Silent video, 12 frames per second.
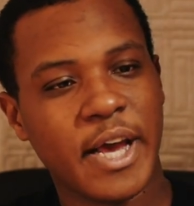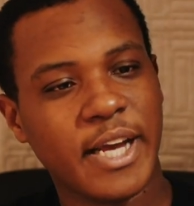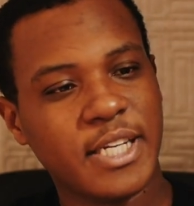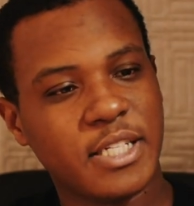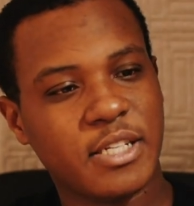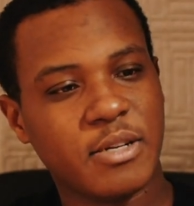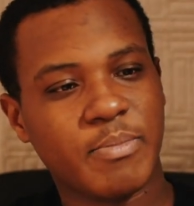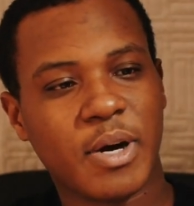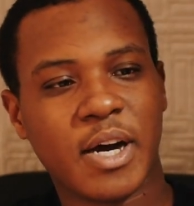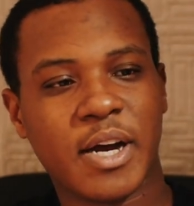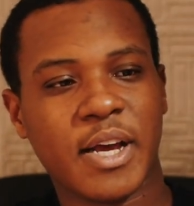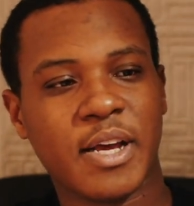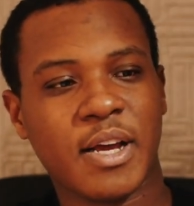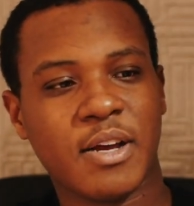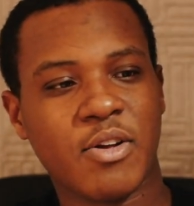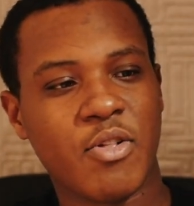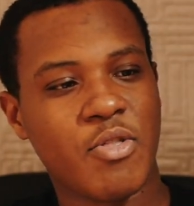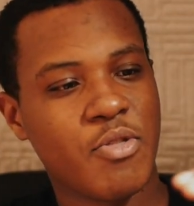
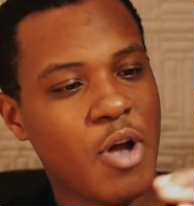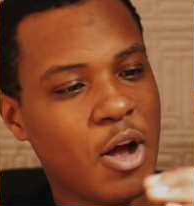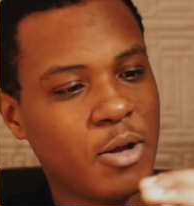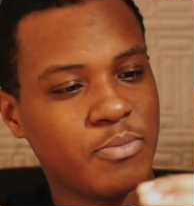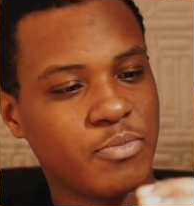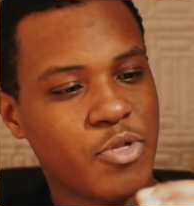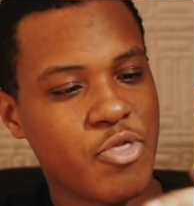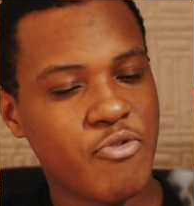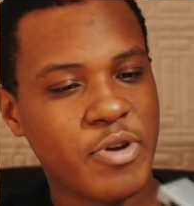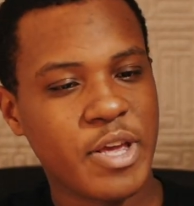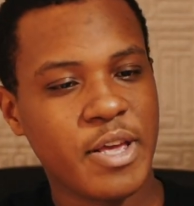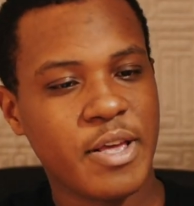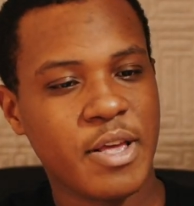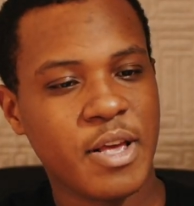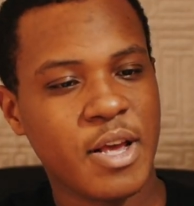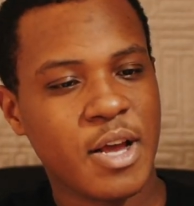HDMI, um, three